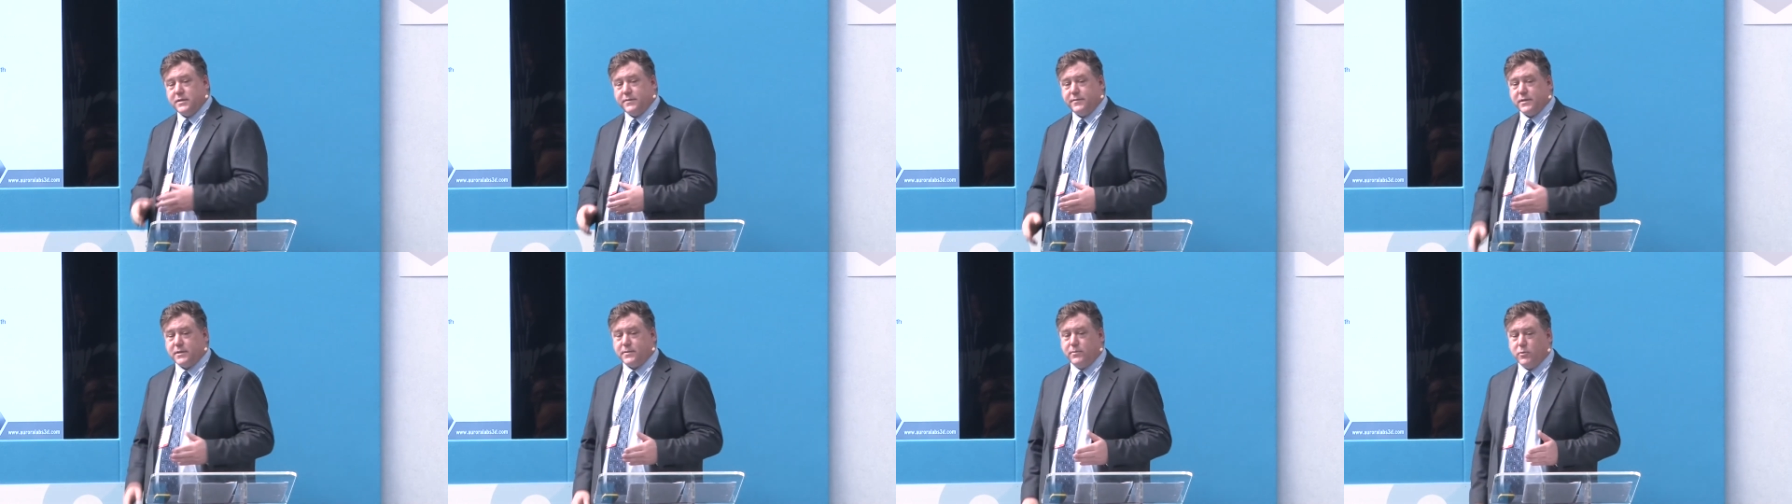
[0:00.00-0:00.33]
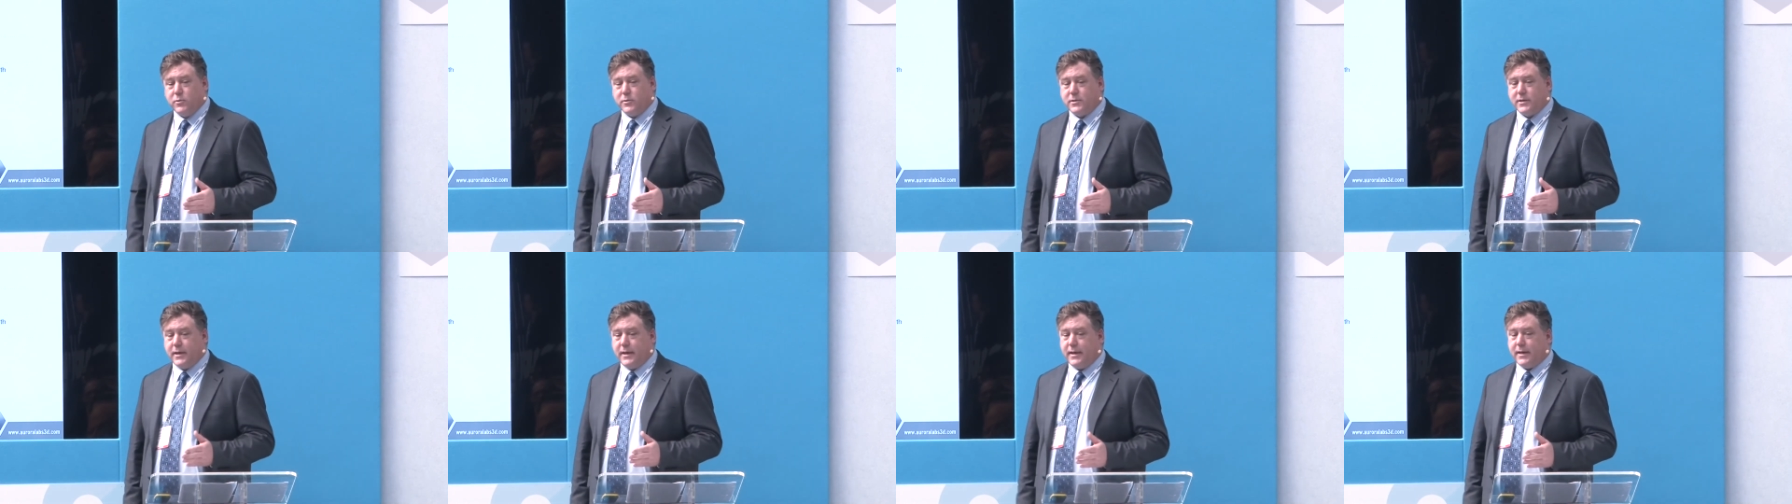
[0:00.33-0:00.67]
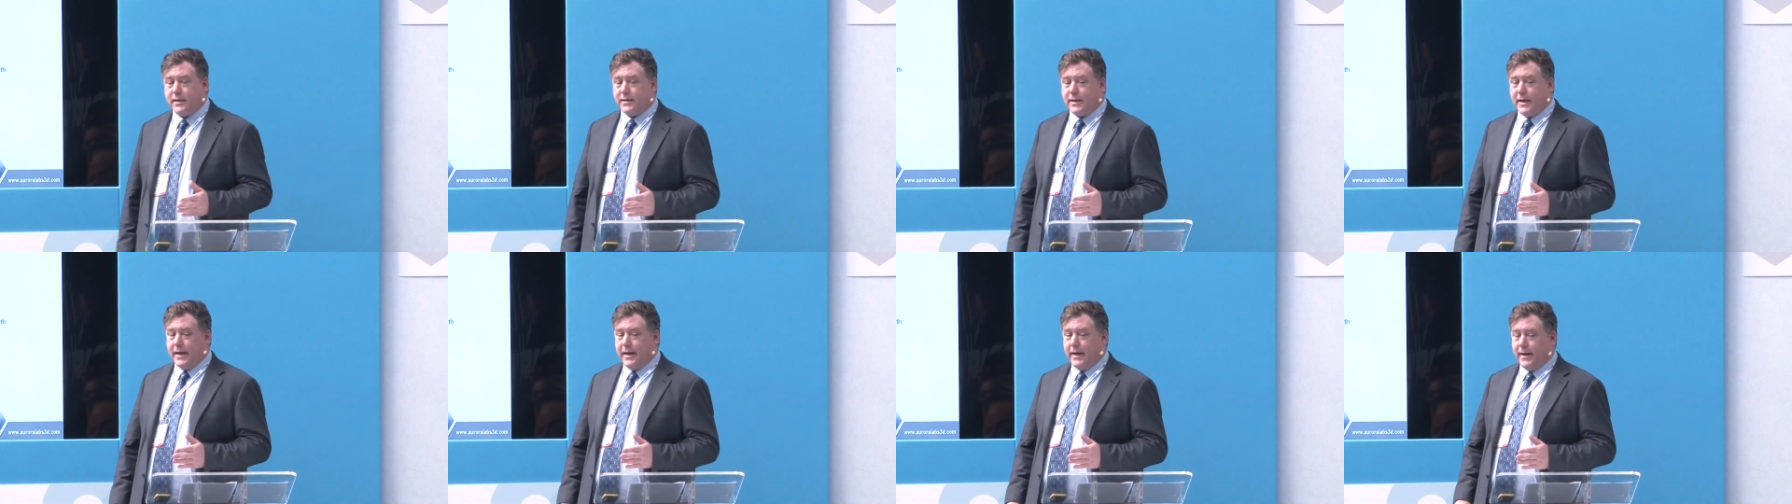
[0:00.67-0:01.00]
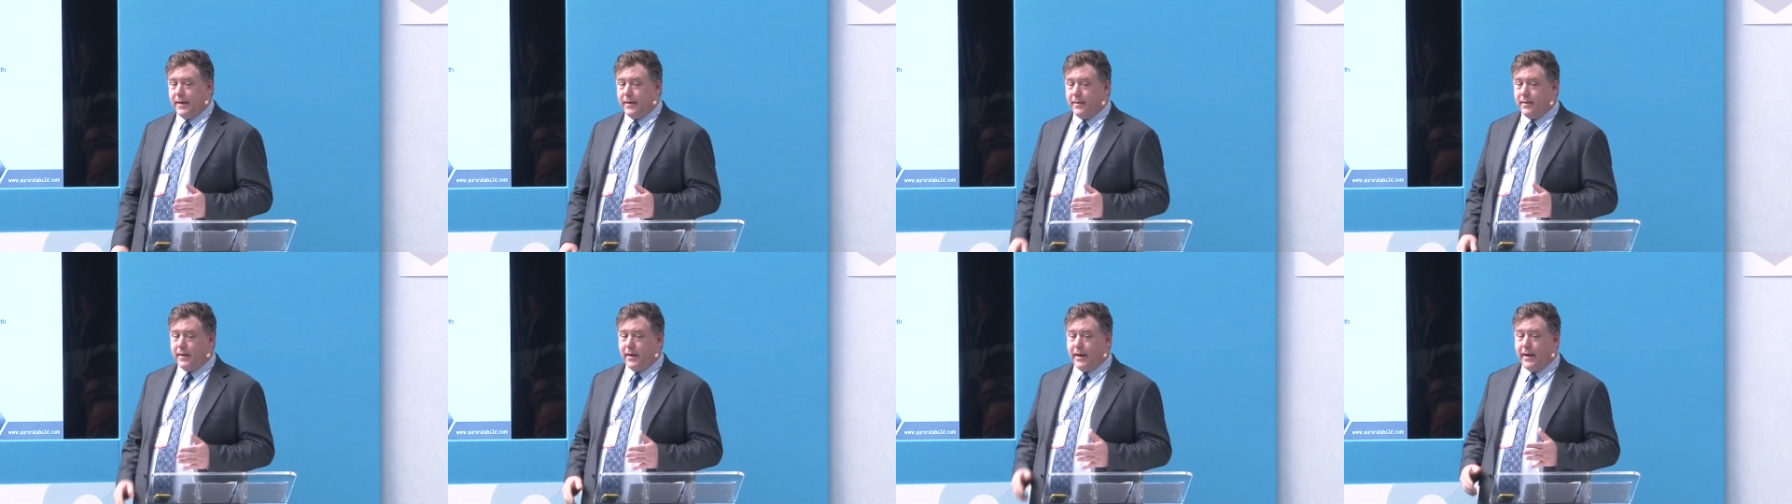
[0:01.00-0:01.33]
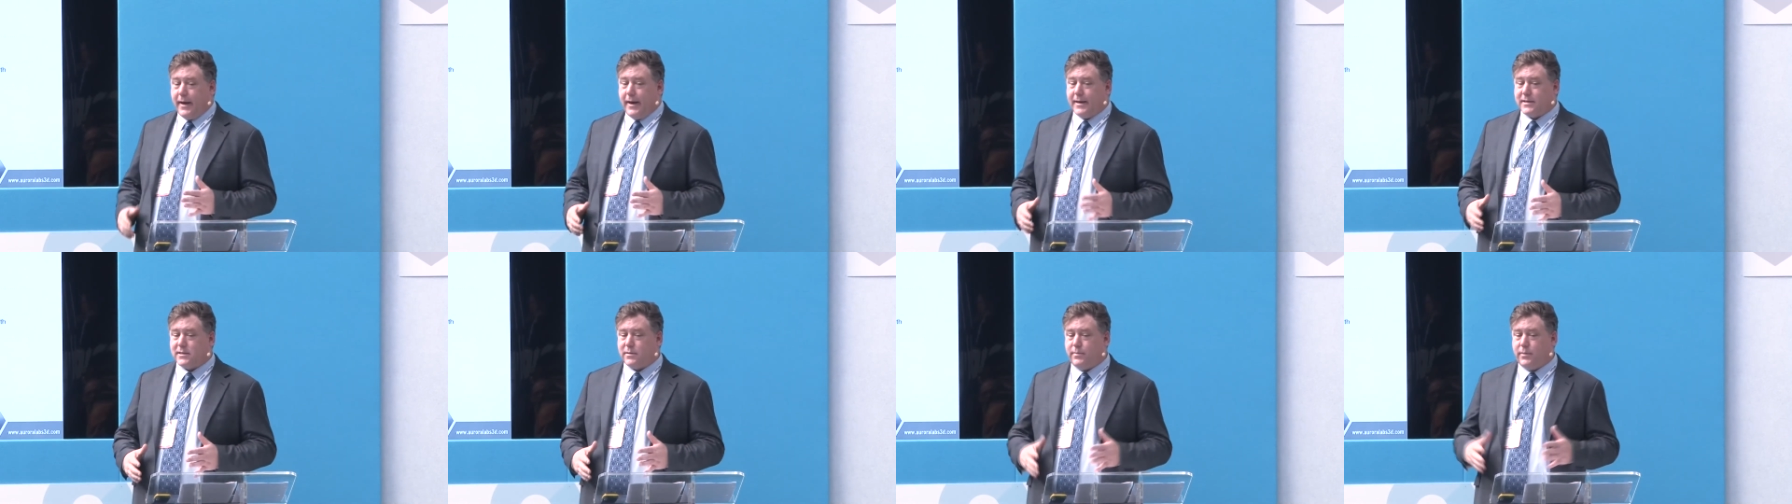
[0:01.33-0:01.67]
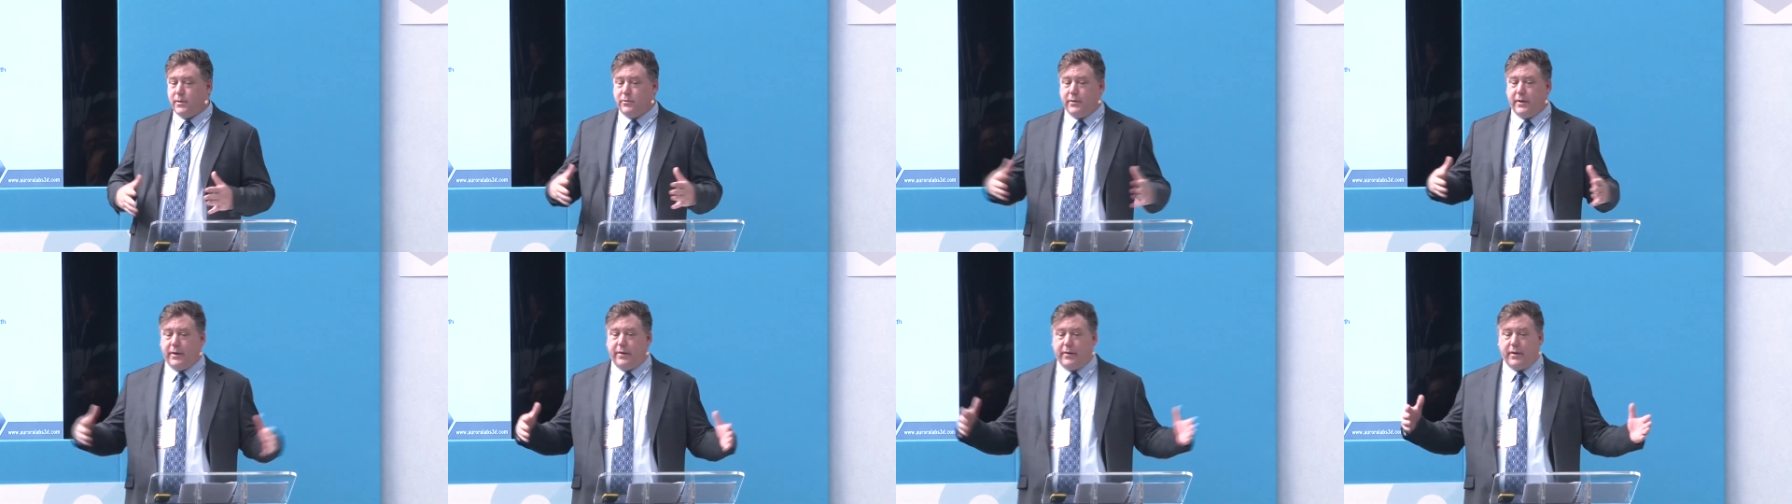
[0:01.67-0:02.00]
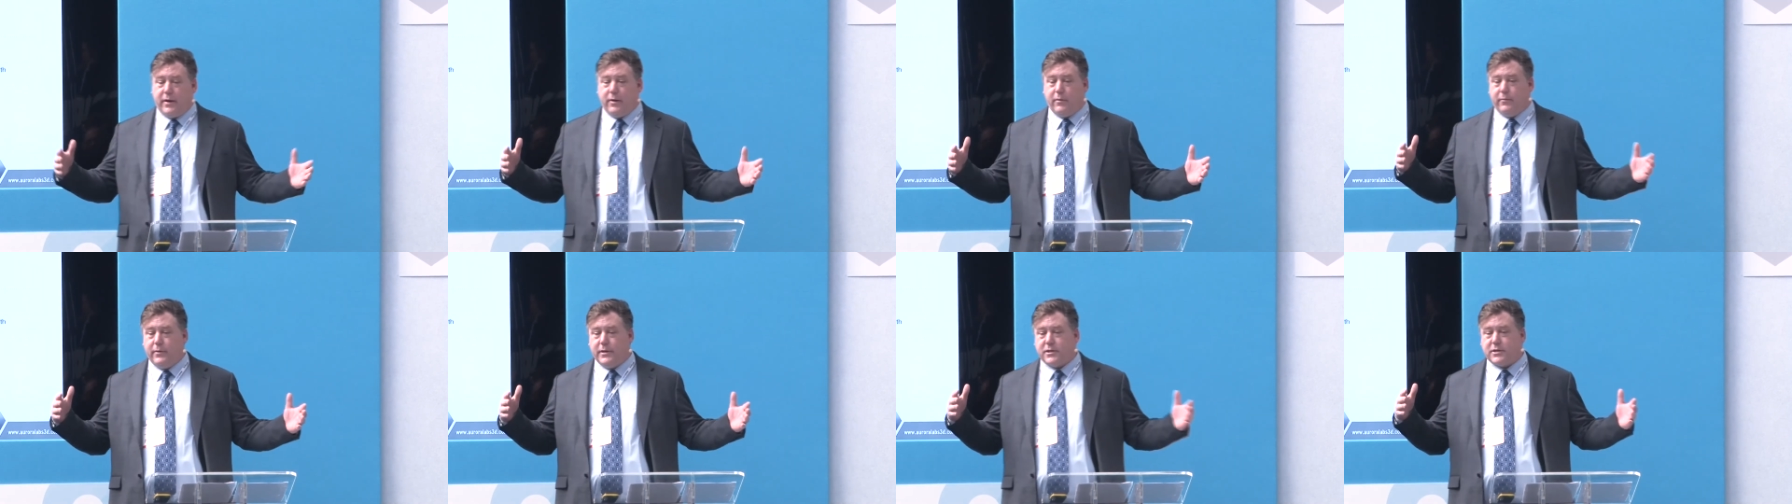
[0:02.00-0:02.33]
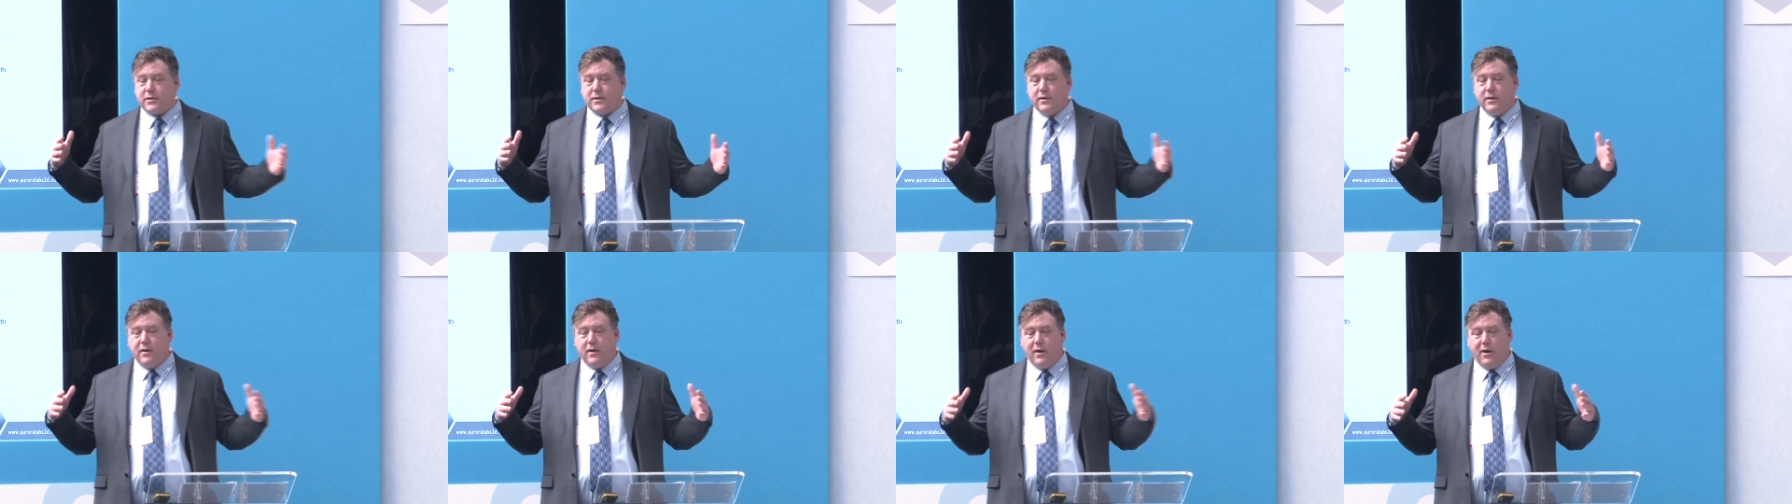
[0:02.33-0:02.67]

of a small sea container and it has a build area which,